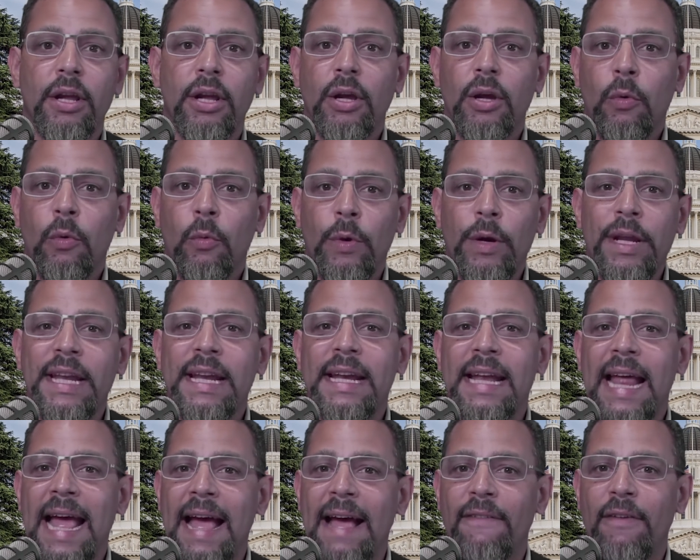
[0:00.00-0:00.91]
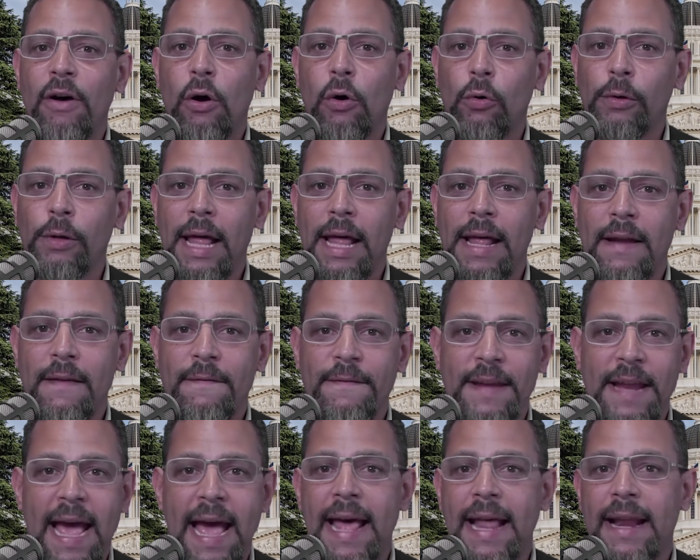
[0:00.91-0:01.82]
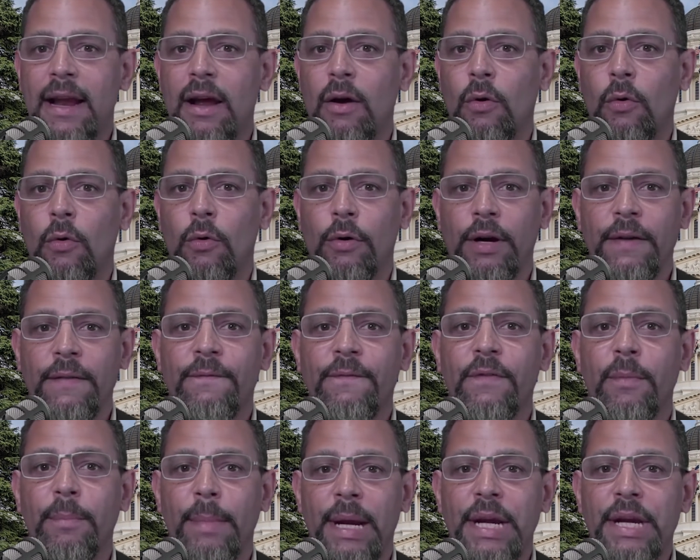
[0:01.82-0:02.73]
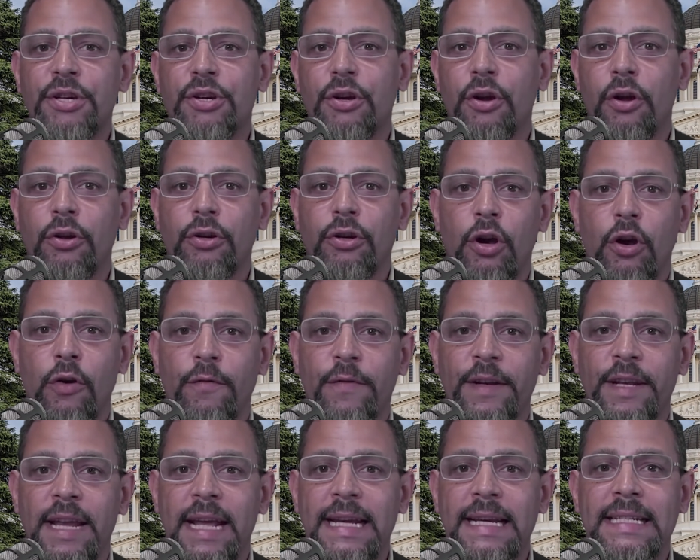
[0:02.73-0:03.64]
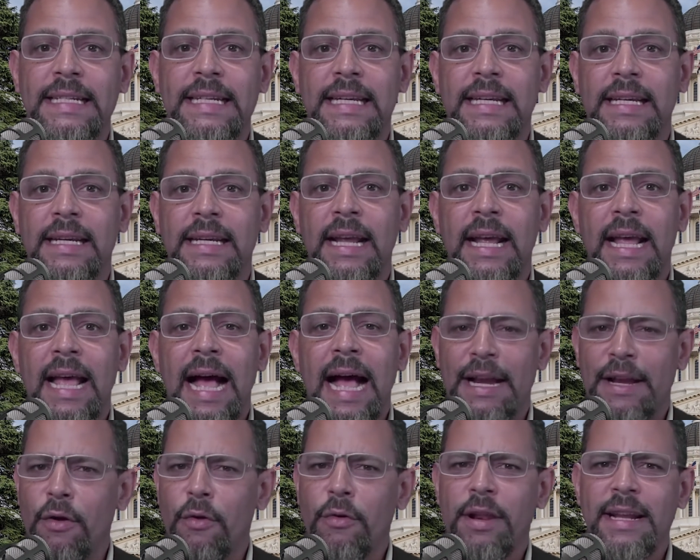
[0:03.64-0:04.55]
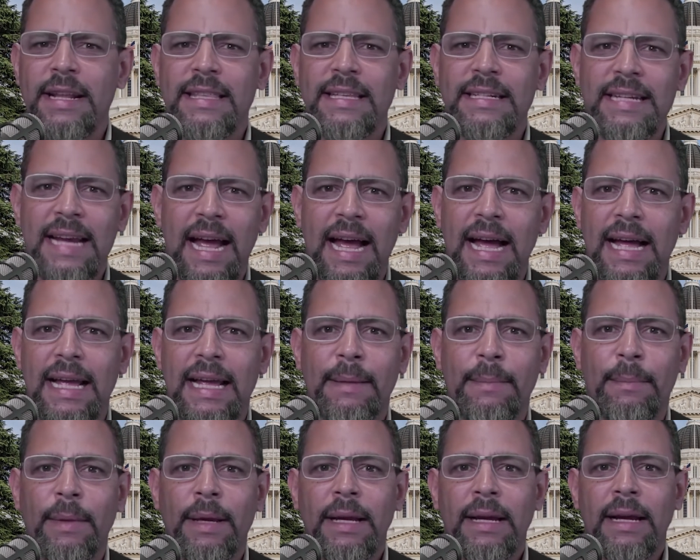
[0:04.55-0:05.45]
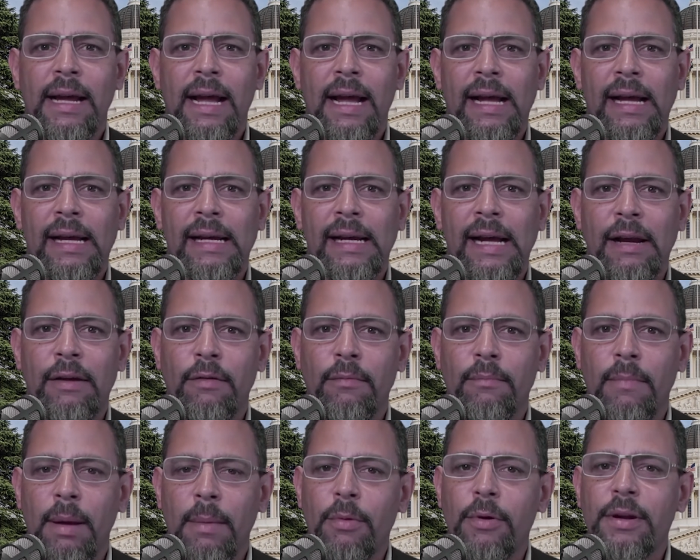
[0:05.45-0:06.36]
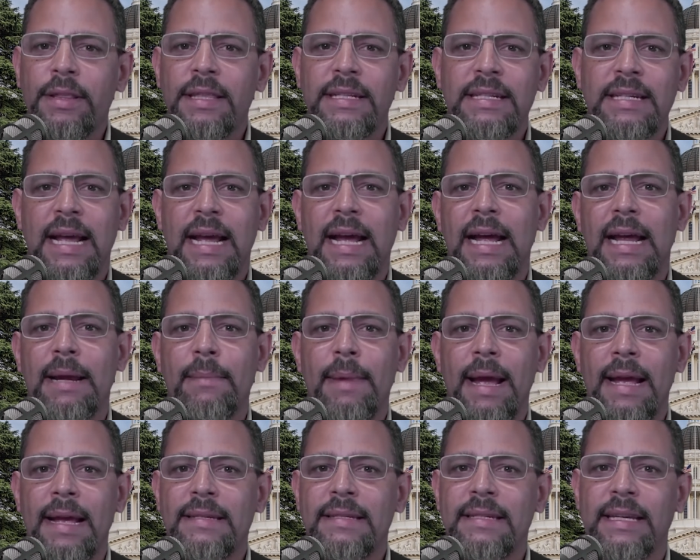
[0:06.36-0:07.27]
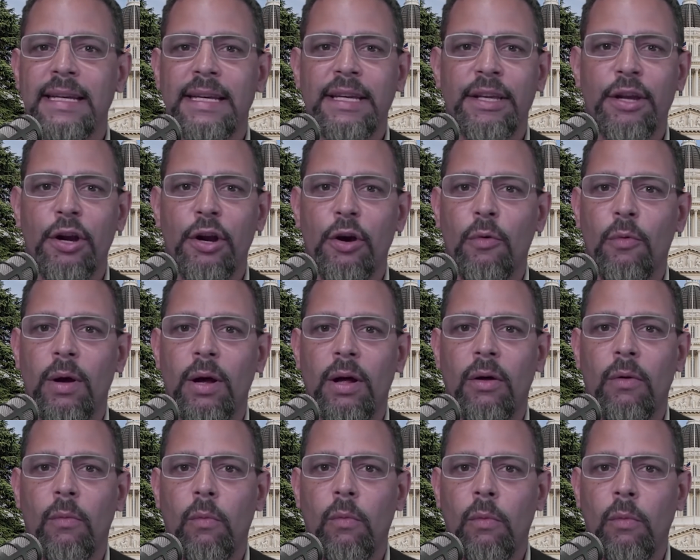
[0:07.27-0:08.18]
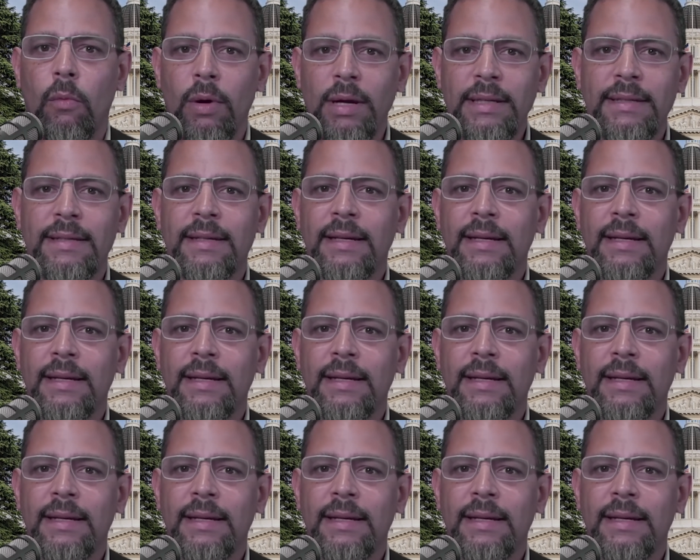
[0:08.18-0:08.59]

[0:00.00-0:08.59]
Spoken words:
We didn't have a whole lot of data or information on COVID-19. I know that at the time, I remember at the time asking, what